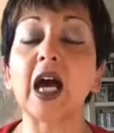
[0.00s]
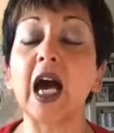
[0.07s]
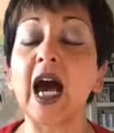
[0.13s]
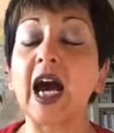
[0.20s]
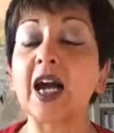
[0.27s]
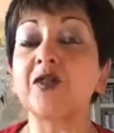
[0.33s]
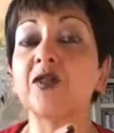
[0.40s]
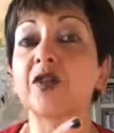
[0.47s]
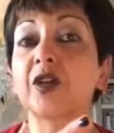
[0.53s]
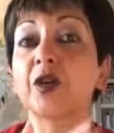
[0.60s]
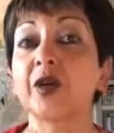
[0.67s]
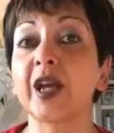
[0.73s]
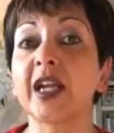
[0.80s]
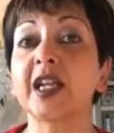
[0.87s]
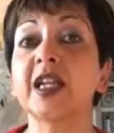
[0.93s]
I've
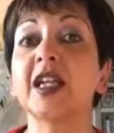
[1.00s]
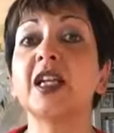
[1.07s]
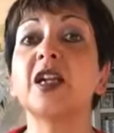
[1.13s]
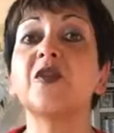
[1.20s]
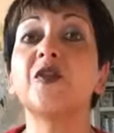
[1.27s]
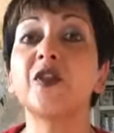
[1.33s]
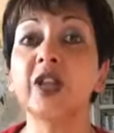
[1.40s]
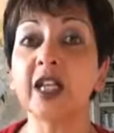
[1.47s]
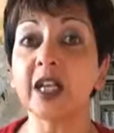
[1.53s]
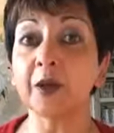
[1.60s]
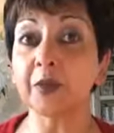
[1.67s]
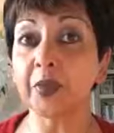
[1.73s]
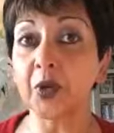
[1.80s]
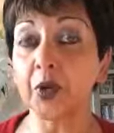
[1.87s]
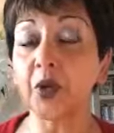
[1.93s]
created an affiliate
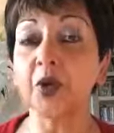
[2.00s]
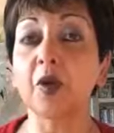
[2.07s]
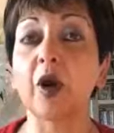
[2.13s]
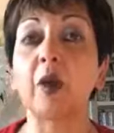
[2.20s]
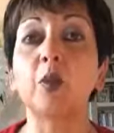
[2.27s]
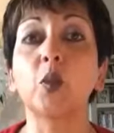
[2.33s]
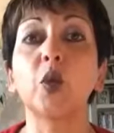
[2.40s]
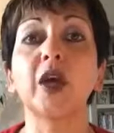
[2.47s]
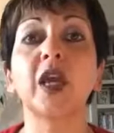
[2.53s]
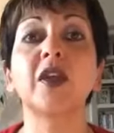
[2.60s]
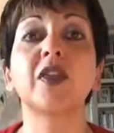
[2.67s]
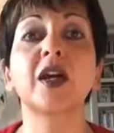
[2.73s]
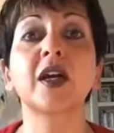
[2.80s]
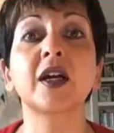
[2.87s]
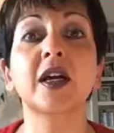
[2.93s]
program with
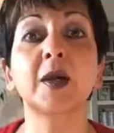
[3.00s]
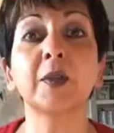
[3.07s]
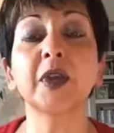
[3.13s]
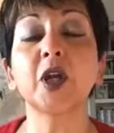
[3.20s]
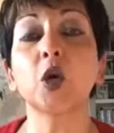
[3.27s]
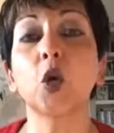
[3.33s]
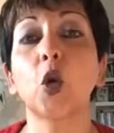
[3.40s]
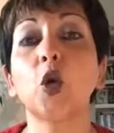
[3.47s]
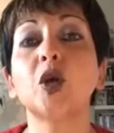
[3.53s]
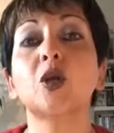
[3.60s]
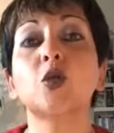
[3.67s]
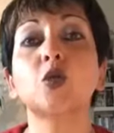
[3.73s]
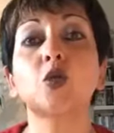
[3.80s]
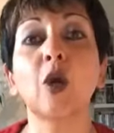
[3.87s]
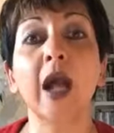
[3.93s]
a company called
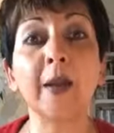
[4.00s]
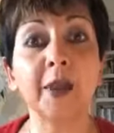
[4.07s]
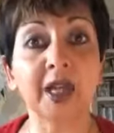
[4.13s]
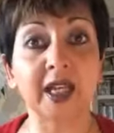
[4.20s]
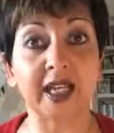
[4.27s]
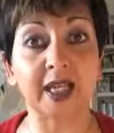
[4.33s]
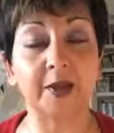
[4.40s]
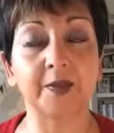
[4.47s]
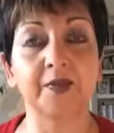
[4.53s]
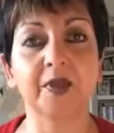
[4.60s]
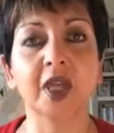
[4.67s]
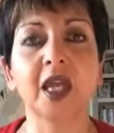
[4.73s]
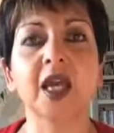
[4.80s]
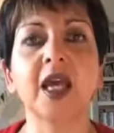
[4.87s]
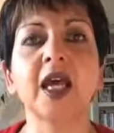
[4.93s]
Grammarly.
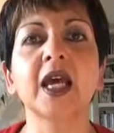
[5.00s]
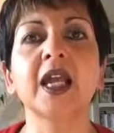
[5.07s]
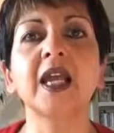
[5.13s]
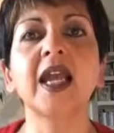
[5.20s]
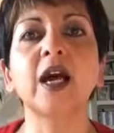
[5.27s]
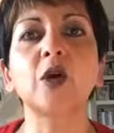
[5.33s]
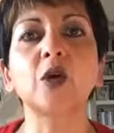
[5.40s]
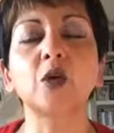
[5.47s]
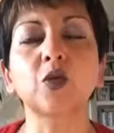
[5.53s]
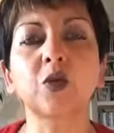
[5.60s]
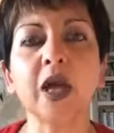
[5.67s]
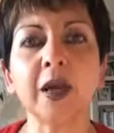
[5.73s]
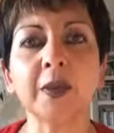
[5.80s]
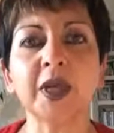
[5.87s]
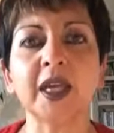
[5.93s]
Now,
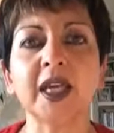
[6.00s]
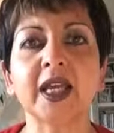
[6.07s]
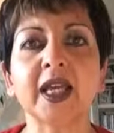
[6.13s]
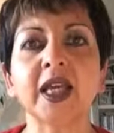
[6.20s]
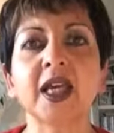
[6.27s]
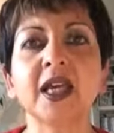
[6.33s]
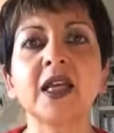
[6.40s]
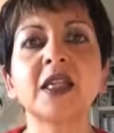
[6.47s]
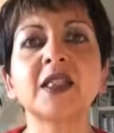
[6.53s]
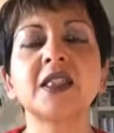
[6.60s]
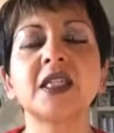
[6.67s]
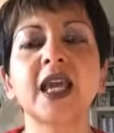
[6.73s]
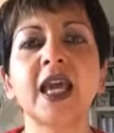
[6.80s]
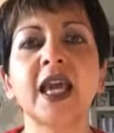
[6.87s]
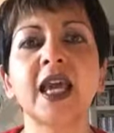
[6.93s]
Grammarly is
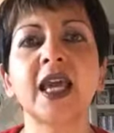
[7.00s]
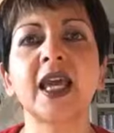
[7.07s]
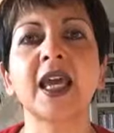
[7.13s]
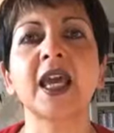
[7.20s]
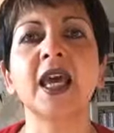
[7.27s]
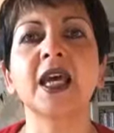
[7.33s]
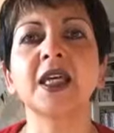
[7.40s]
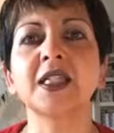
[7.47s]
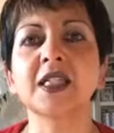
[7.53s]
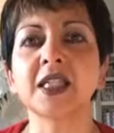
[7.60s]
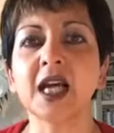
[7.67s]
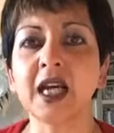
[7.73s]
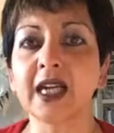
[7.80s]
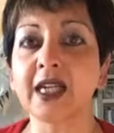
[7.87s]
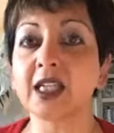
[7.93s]
a
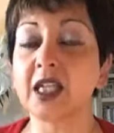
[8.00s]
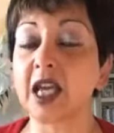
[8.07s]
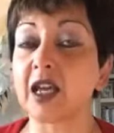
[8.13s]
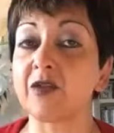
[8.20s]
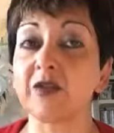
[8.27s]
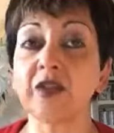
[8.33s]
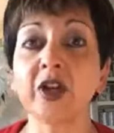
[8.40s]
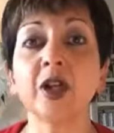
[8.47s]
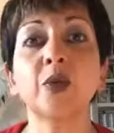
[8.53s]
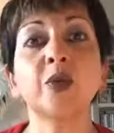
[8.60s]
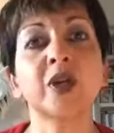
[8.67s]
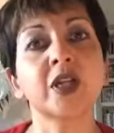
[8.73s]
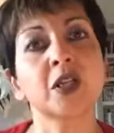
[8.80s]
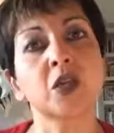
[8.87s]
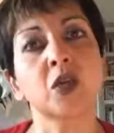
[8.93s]
site, a free
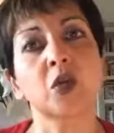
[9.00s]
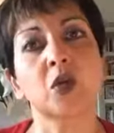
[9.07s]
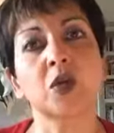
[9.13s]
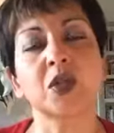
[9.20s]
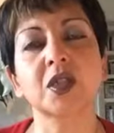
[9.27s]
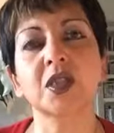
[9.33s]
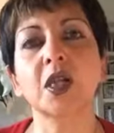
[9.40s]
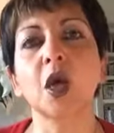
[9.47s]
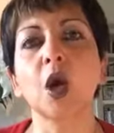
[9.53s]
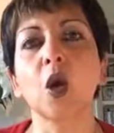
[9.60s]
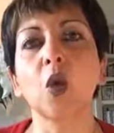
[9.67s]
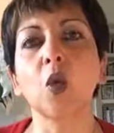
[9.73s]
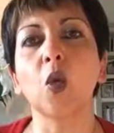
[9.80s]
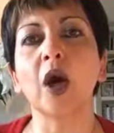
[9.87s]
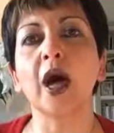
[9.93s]
resource
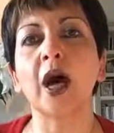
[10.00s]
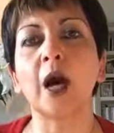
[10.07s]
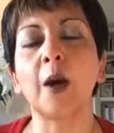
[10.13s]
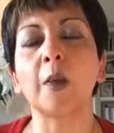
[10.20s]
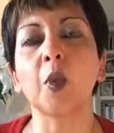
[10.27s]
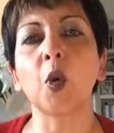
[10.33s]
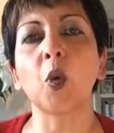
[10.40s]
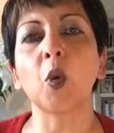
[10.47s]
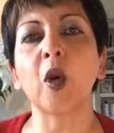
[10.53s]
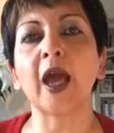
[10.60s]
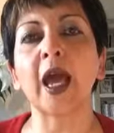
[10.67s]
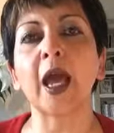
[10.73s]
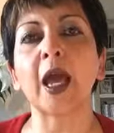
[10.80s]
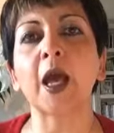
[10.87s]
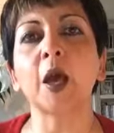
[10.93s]

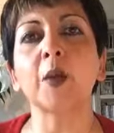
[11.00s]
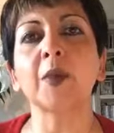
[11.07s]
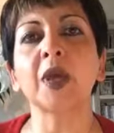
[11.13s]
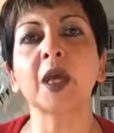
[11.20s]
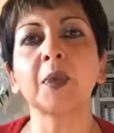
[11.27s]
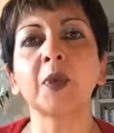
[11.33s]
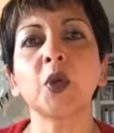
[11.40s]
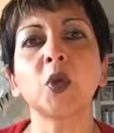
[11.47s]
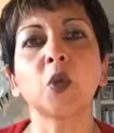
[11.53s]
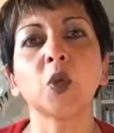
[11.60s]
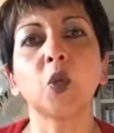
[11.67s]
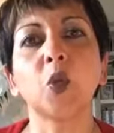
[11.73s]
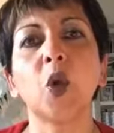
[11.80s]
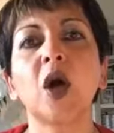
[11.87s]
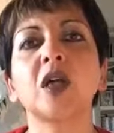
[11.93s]
where people who
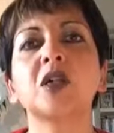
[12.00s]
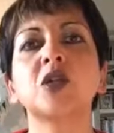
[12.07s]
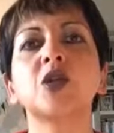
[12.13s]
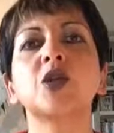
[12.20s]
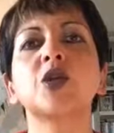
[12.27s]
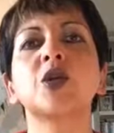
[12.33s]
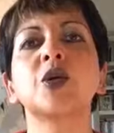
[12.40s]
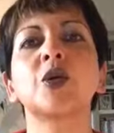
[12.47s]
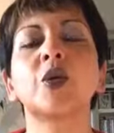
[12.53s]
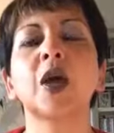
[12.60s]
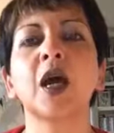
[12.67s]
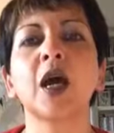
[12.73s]
want to